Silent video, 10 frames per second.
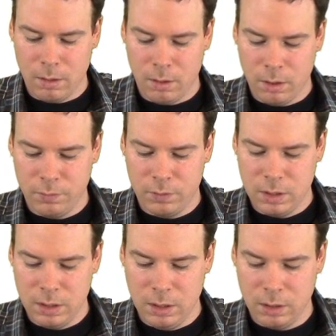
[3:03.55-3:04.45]
r of
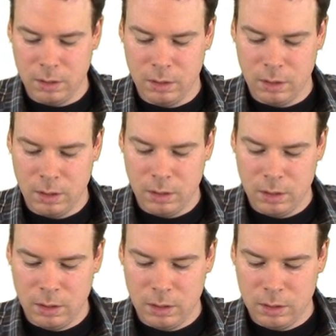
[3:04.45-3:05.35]
t
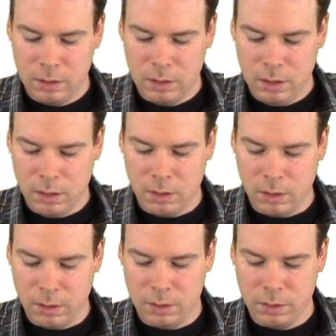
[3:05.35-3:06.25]

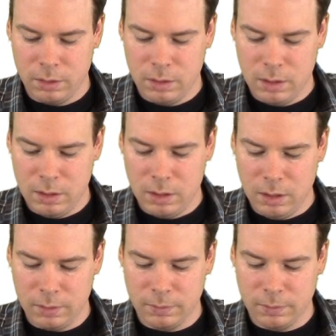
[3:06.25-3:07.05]
dr dt.